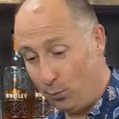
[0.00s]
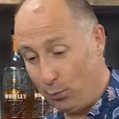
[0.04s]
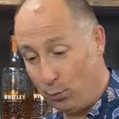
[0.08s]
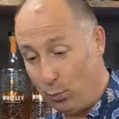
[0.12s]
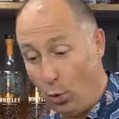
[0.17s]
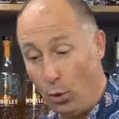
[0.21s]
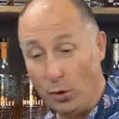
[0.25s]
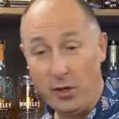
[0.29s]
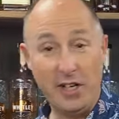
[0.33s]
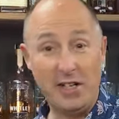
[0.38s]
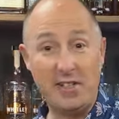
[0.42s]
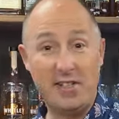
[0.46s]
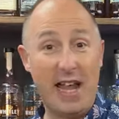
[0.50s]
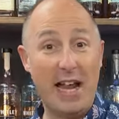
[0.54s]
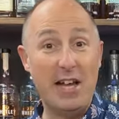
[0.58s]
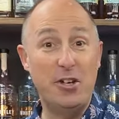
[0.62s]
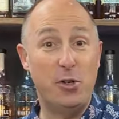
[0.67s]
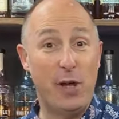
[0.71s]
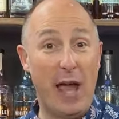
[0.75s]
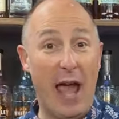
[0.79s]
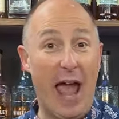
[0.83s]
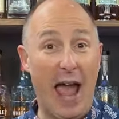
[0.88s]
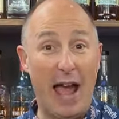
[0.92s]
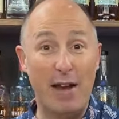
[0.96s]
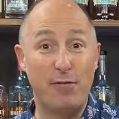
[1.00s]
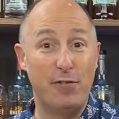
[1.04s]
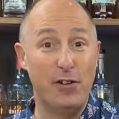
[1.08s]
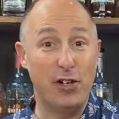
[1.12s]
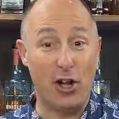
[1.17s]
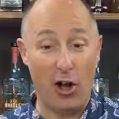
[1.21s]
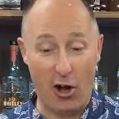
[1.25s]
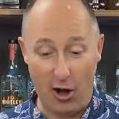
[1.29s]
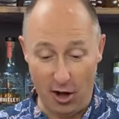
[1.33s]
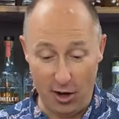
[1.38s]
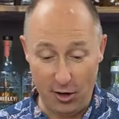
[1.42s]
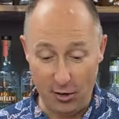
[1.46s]
Warninks, can you get
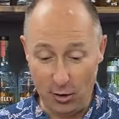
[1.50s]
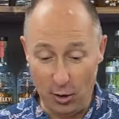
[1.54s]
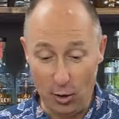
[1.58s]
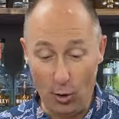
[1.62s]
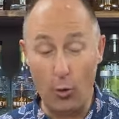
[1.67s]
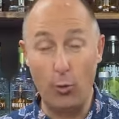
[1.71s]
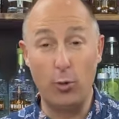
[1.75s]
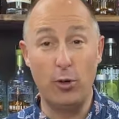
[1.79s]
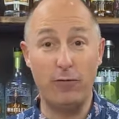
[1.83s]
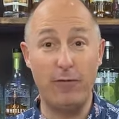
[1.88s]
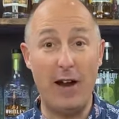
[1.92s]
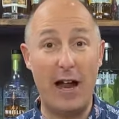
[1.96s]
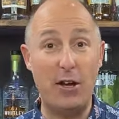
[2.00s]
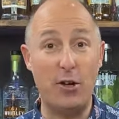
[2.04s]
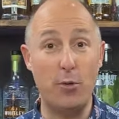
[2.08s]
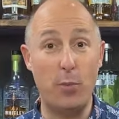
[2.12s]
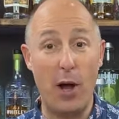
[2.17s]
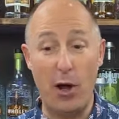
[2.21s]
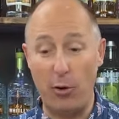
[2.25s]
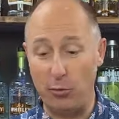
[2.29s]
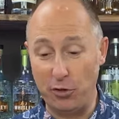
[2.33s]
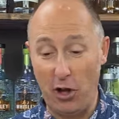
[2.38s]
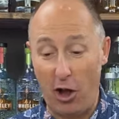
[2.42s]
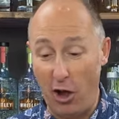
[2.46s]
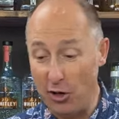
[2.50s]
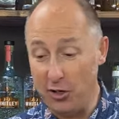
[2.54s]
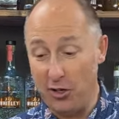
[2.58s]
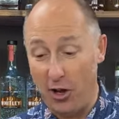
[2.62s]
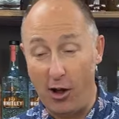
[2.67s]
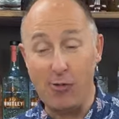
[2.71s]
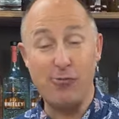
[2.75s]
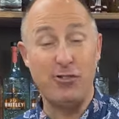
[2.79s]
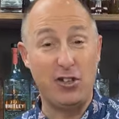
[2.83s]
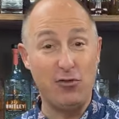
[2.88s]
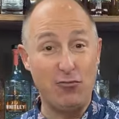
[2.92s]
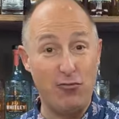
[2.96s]
Advocaat all around the world? I,
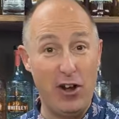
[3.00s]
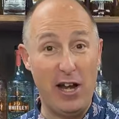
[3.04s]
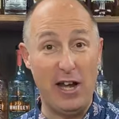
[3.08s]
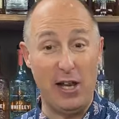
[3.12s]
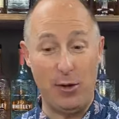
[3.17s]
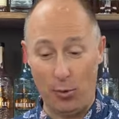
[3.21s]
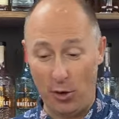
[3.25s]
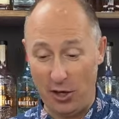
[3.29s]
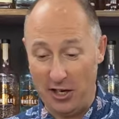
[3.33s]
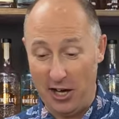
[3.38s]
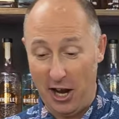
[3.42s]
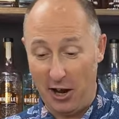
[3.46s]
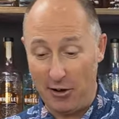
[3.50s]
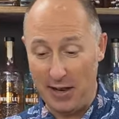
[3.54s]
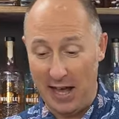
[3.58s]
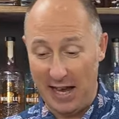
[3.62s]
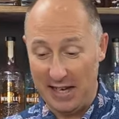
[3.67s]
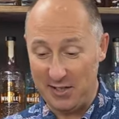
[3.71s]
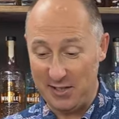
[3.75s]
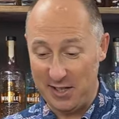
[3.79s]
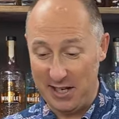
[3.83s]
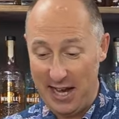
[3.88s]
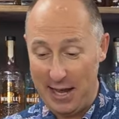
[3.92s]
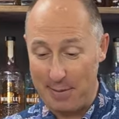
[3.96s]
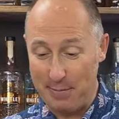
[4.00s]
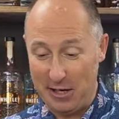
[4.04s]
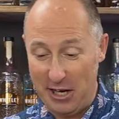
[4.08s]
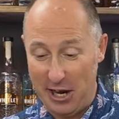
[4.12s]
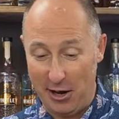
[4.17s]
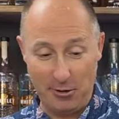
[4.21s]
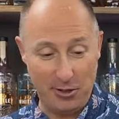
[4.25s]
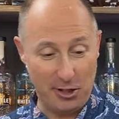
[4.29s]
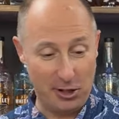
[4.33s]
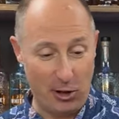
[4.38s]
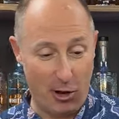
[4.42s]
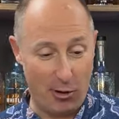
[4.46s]
I really want to know that, so let me know
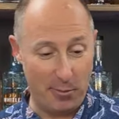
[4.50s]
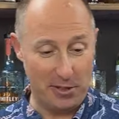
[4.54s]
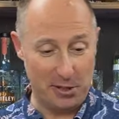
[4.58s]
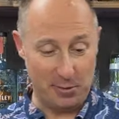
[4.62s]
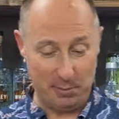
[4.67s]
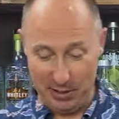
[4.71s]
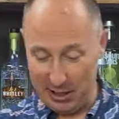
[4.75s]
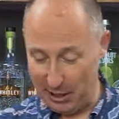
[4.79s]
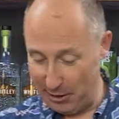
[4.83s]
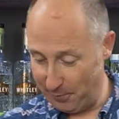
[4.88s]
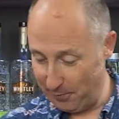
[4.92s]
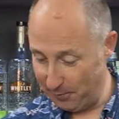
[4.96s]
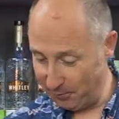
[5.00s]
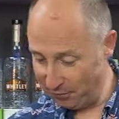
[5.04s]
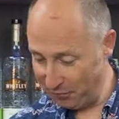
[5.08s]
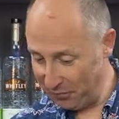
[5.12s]
in the comments below.